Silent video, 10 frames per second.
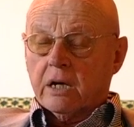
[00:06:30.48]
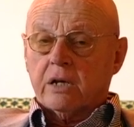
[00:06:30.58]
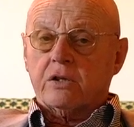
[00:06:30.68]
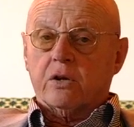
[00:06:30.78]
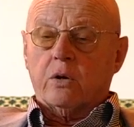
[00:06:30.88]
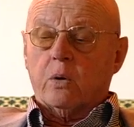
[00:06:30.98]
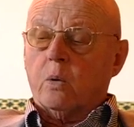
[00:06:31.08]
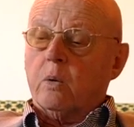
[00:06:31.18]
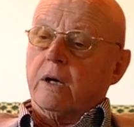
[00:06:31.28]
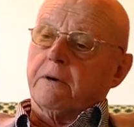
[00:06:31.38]

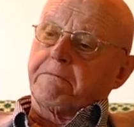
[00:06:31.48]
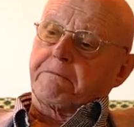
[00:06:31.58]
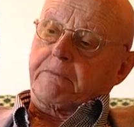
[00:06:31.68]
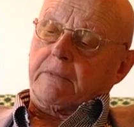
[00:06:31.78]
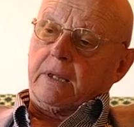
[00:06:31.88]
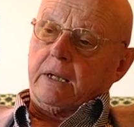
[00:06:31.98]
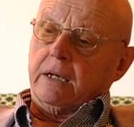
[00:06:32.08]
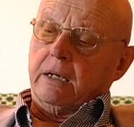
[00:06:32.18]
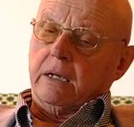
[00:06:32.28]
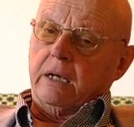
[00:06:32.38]
So
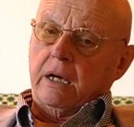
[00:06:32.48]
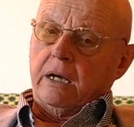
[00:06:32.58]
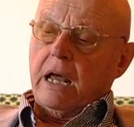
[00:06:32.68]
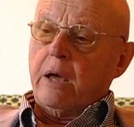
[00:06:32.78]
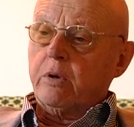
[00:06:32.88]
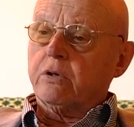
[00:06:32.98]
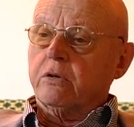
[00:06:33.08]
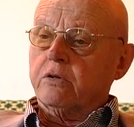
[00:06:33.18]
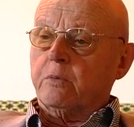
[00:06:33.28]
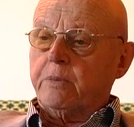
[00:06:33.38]
language
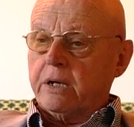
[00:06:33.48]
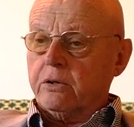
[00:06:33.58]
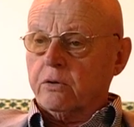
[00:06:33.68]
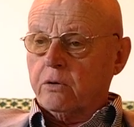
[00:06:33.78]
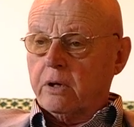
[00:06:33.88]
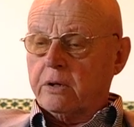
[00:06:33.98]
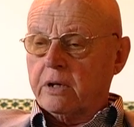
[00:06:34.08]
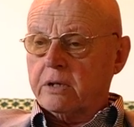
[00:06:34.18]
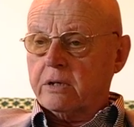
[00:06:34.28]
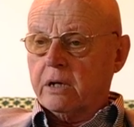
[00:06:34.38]
also played a role in
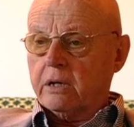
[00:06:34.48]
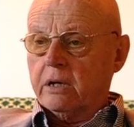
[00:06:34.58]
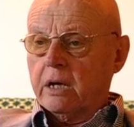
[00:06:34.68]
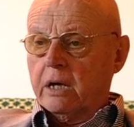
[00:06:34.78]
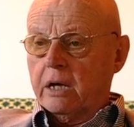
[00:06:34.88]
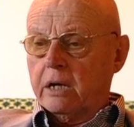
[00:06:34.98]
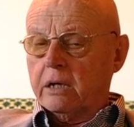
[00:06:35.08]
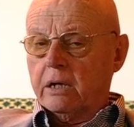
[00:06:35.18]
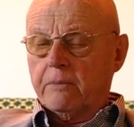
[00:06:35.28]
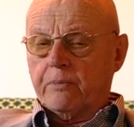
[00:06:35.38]
this. Like
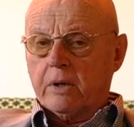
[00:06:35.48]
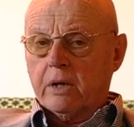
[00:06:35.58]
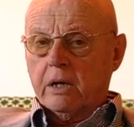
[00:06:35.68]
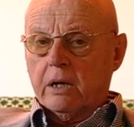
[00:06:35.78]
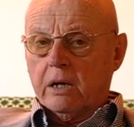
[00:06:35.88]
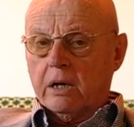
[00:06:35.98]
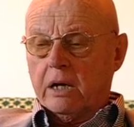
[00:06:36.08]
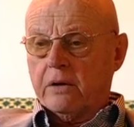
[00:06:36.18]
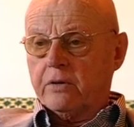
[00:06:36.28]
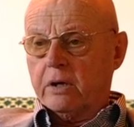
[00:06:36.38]

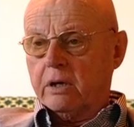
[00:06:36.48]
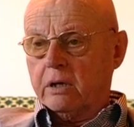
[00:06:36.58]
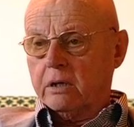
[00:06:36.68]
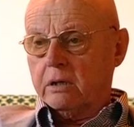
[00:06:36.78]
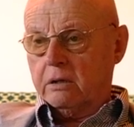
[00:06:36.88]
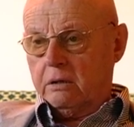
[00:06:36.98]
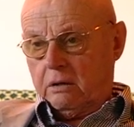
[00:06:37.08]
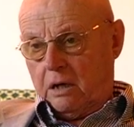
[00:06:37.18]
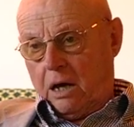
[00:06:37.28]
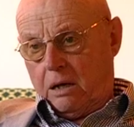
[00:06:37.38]

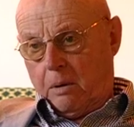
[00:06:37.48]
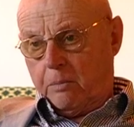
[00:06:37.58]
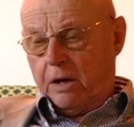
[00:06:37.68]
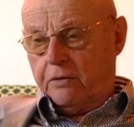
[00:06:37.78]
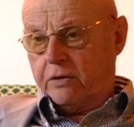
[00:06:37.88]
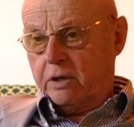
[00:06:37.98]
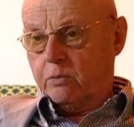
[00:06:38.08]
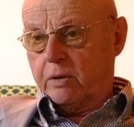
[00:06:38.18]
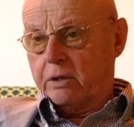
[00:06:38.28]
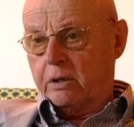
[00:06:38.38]
I'm gifted
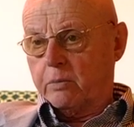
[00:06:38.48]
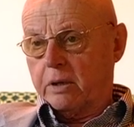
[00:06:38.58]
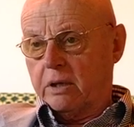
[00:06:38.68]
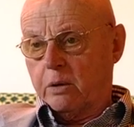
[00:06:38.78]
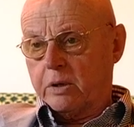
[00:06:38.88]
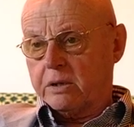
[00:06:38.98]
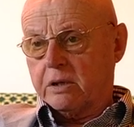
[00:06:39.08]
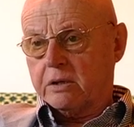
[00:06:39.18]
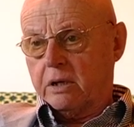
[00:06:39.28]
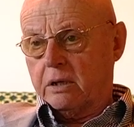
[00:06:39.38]
with linguistic
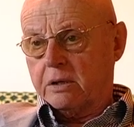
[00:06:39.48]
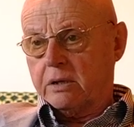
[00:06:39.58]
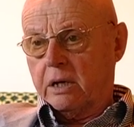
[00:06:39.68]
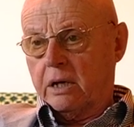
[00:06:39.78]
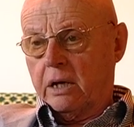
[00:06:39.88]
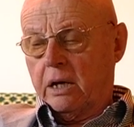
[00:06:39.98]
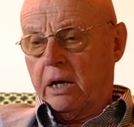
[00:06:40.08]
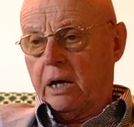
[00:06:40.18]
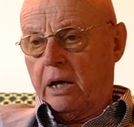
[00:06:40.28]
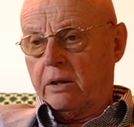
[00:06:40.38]
skills,
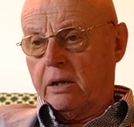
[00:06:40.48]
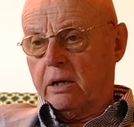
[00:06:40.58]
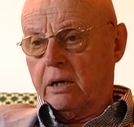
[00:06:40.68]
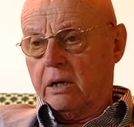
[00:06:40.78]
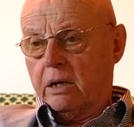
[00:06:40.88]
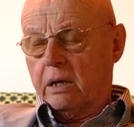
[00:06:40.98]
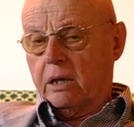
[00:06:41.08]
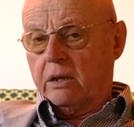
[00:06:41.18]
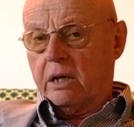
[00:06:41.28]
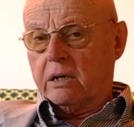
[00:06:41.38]
and
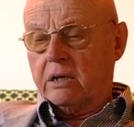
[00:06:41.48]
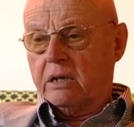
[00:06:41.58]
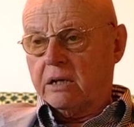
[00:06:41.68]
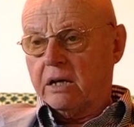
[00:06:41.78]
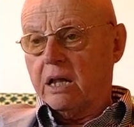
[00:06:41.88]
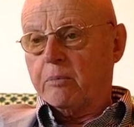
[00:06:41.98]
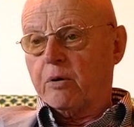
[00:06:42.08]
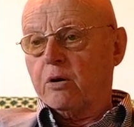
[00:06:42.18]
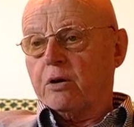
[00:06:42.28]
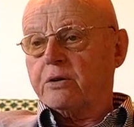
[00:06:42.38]
that did help a
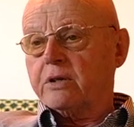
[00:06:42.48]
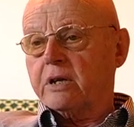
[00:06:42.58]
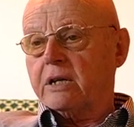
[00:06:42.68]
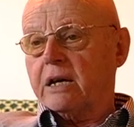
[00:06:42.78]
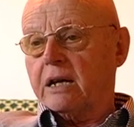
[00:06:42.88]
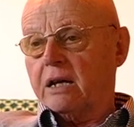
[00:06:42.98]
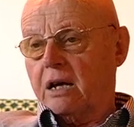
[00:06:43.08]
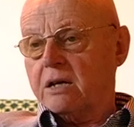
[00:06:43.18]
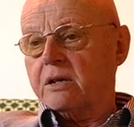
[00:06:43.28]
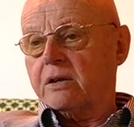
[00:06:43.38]
lot in
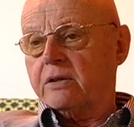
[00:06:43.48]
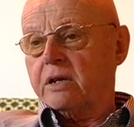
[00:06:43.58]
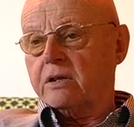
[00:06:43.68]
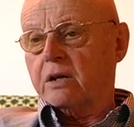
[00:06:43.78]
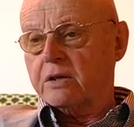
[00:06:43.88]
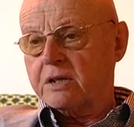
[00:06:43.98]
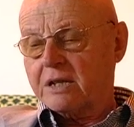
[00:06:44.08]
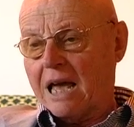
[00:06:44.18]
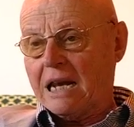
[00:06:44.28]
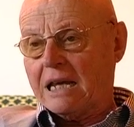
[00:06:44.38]
analyzing things,
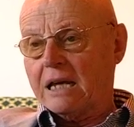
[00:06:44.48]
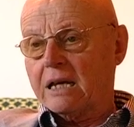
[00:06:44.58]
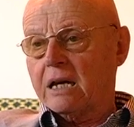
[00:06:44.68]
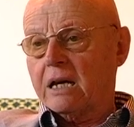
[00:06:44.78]
understanding